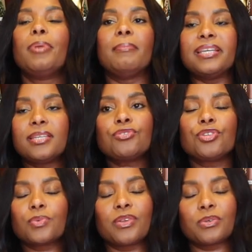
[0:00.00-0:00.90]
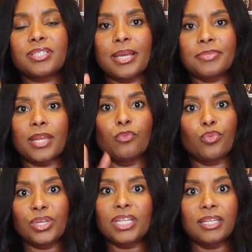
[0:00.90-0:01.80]
but my sister is one of those types that
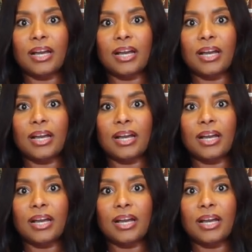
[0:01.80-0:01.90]
really